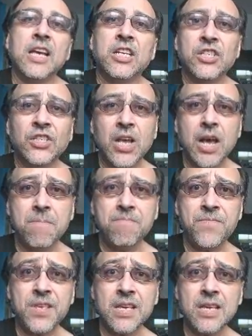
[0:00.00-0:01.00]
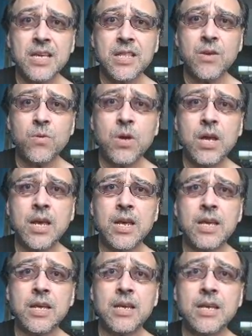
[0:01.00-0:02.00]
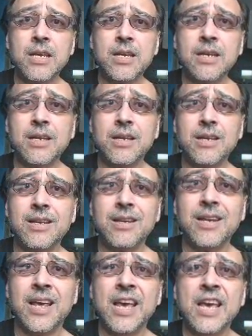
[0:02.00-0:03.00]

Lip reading: Something in the way